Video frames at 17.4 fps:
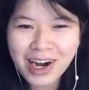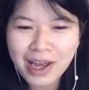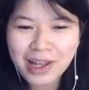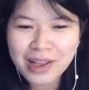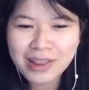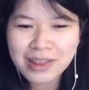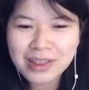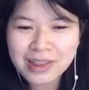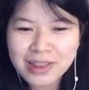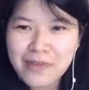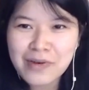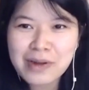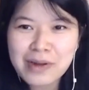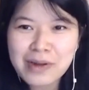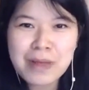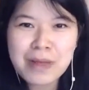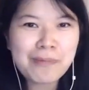and
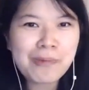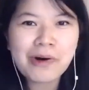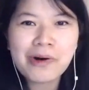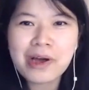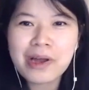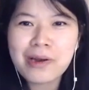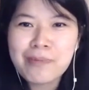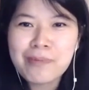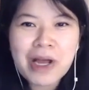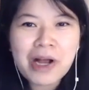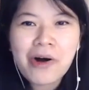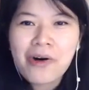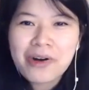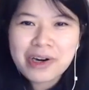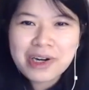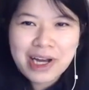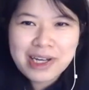even people in big
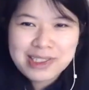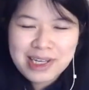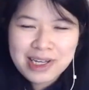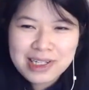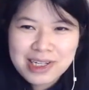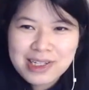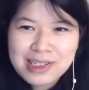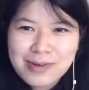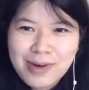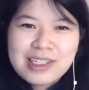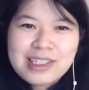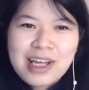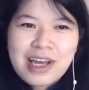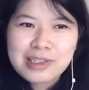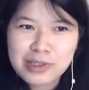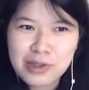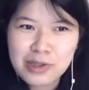organizations they
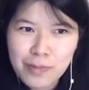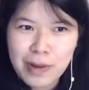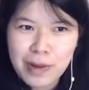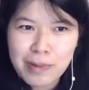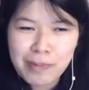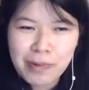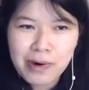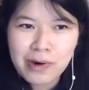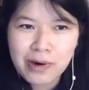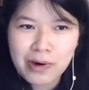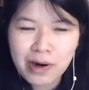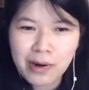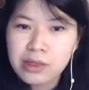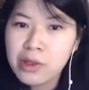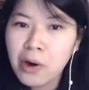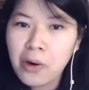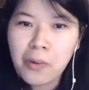just assume people
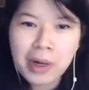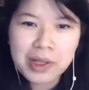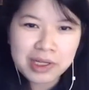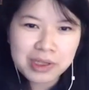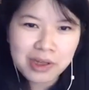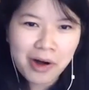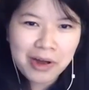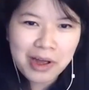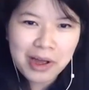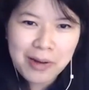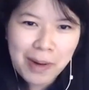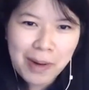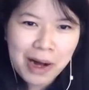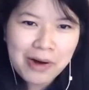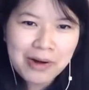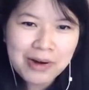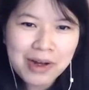know what they're talking
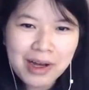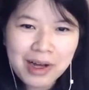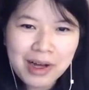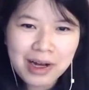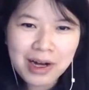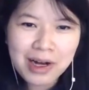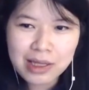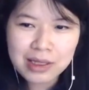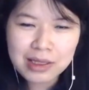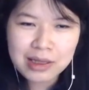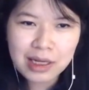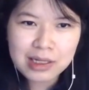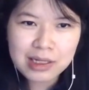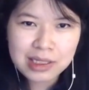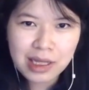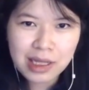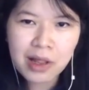about i think
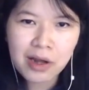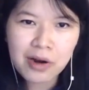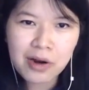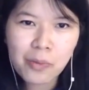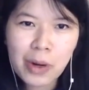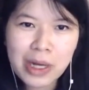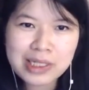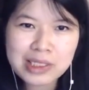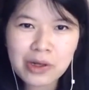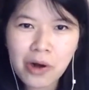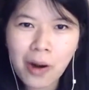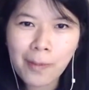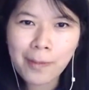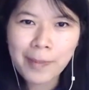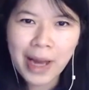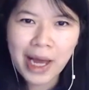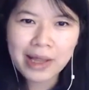there's a lot of ways to
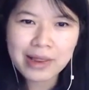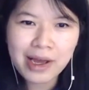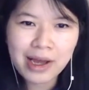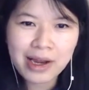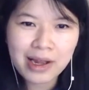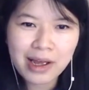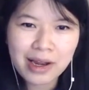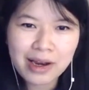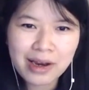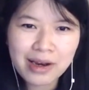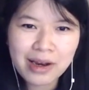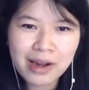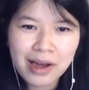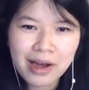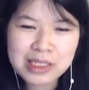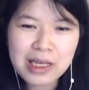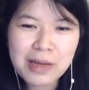combat that and
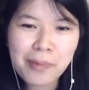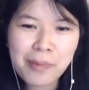it's